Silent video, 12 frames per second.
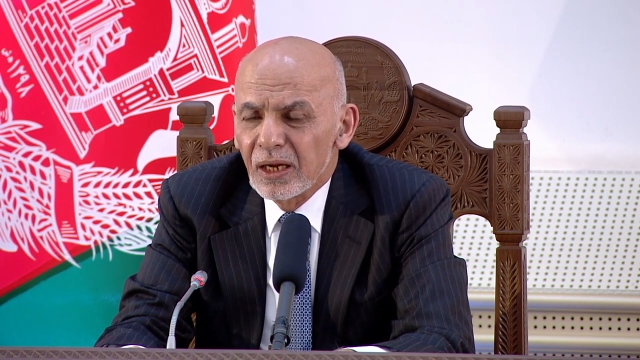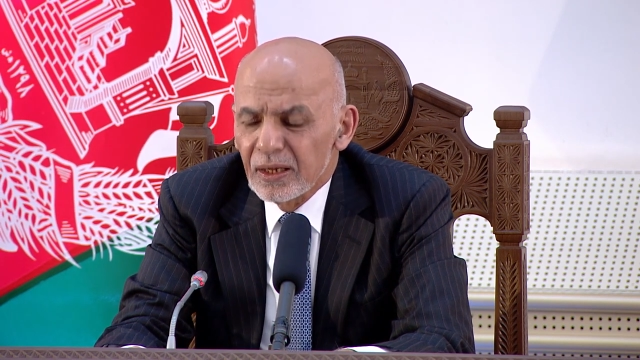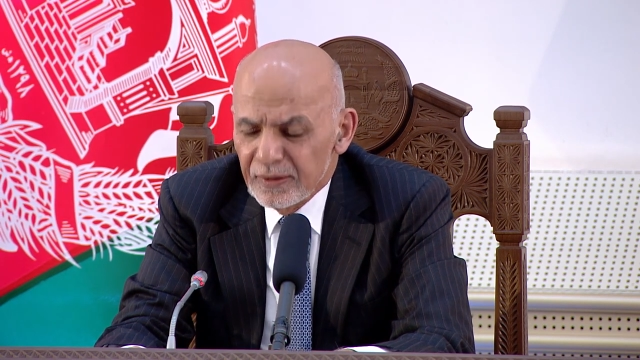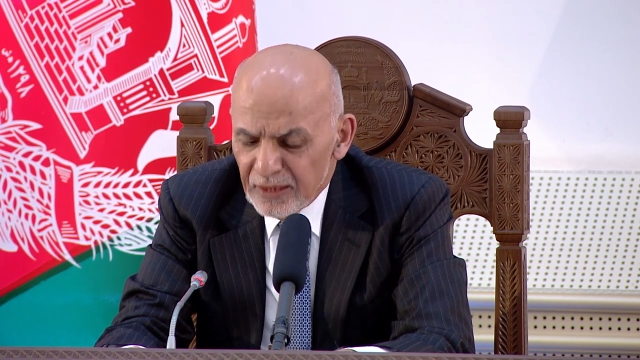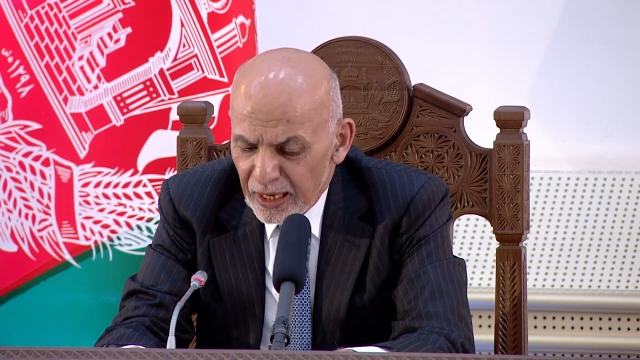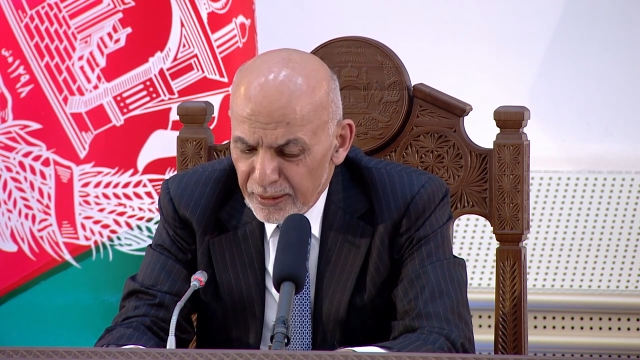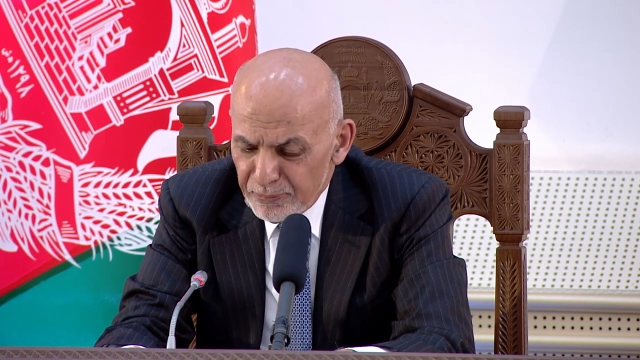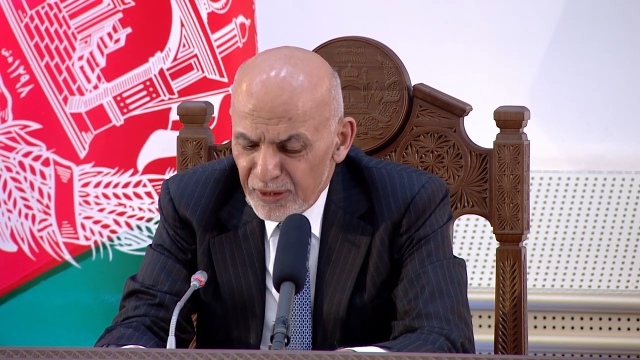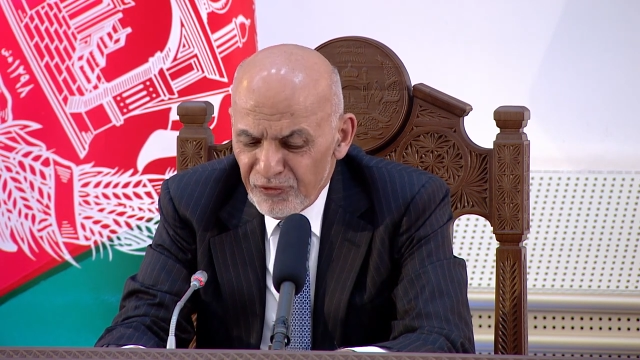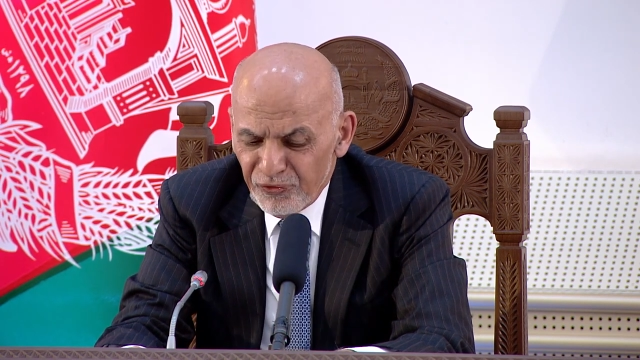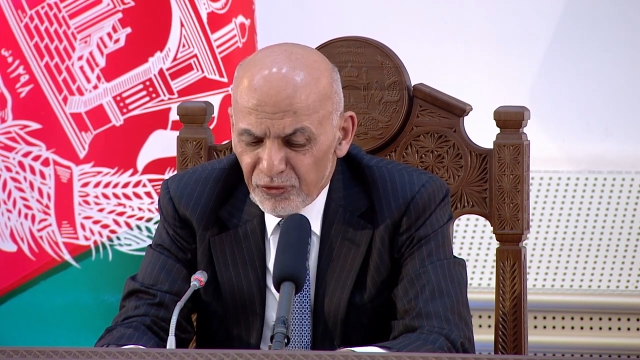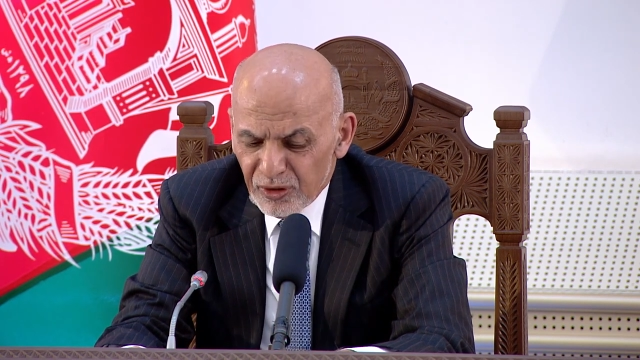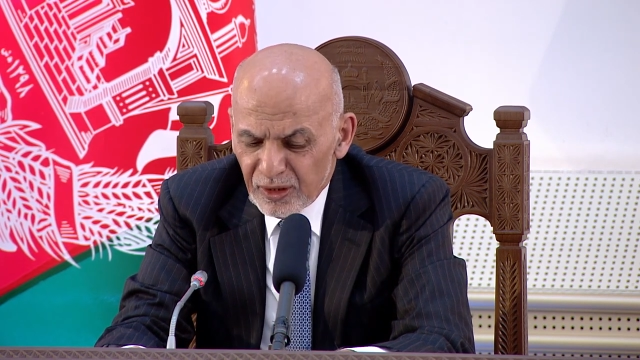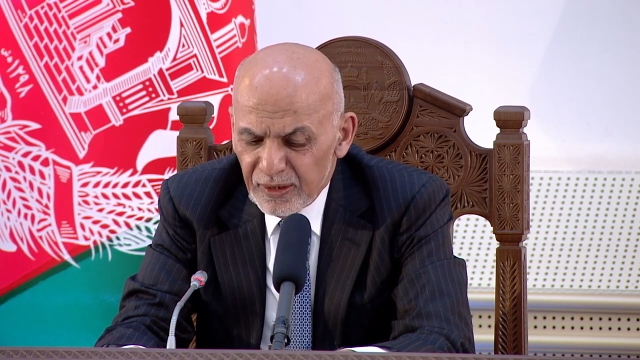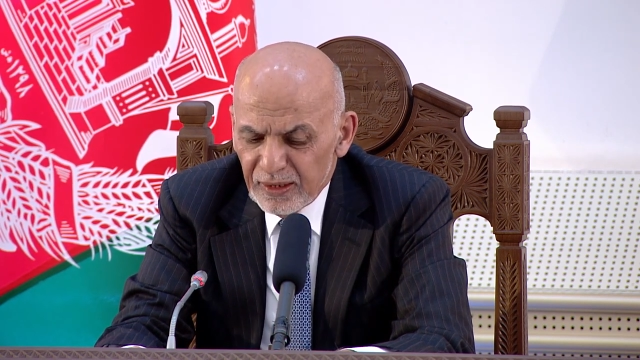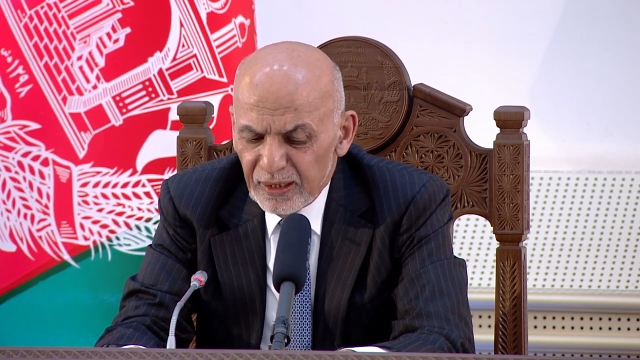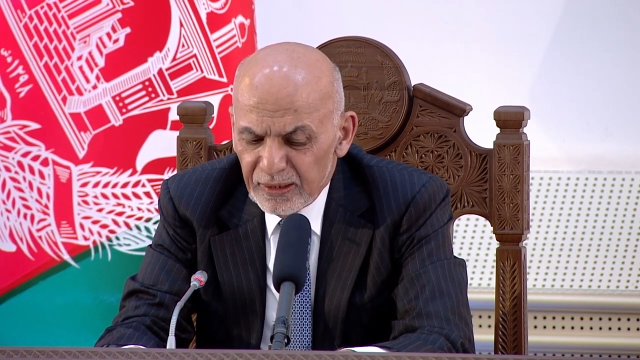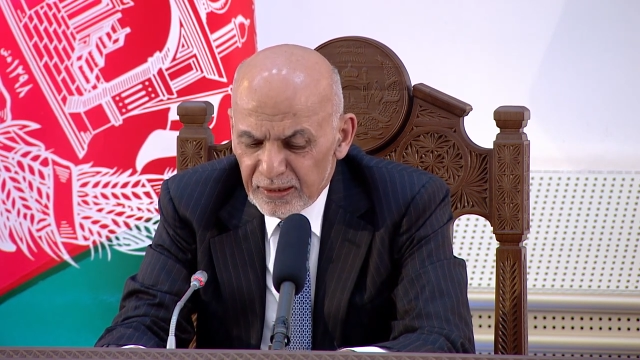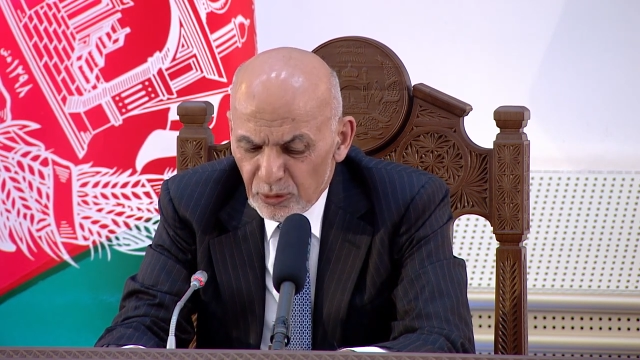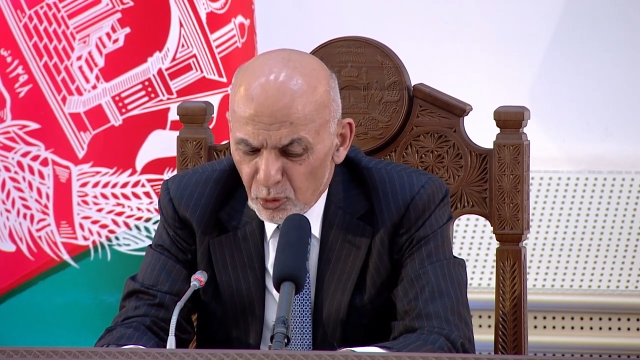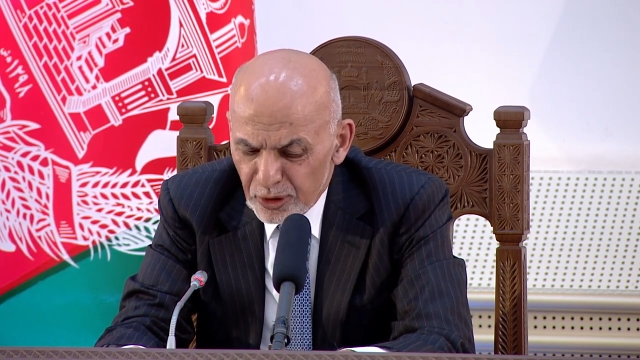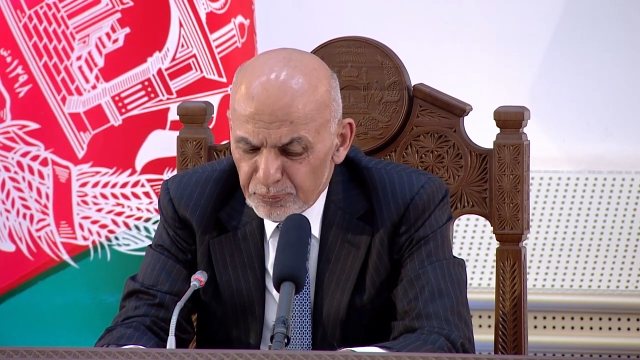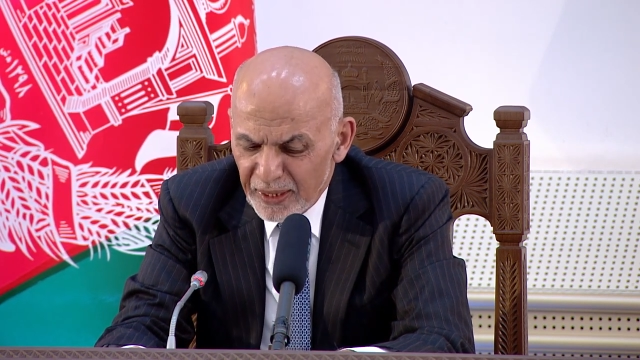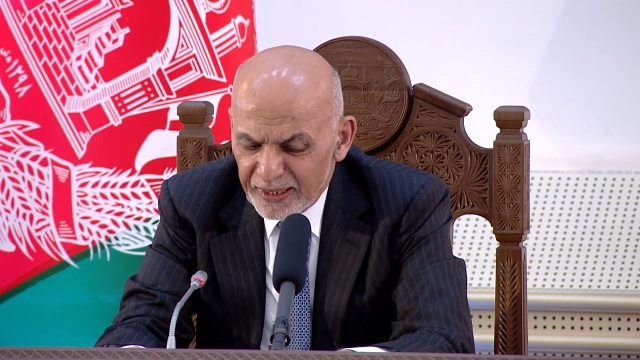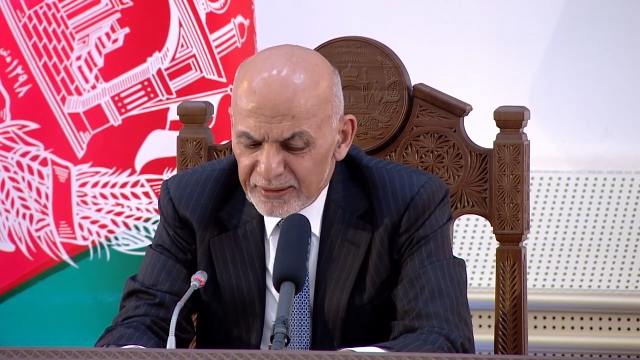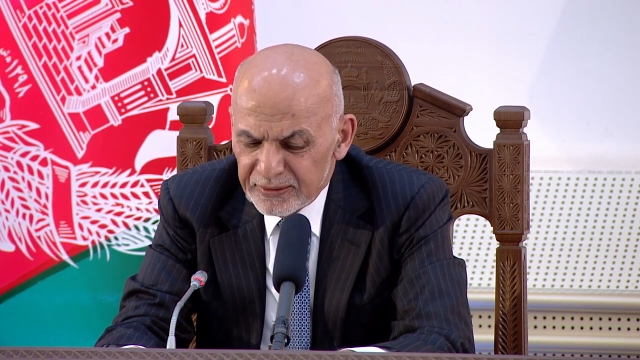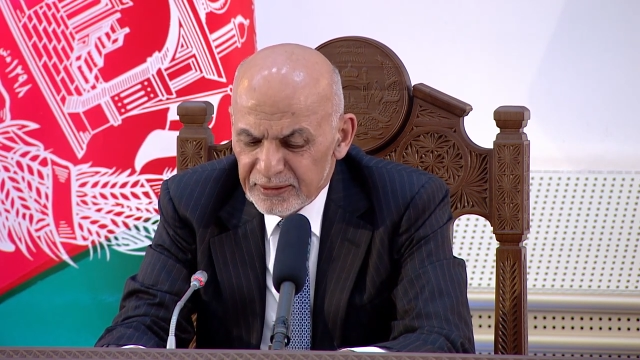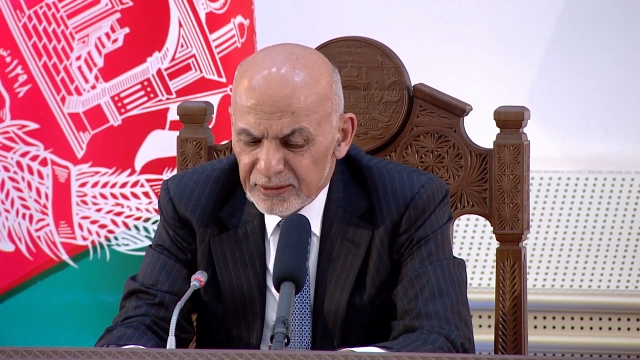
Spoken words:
the IMF, the World Bank,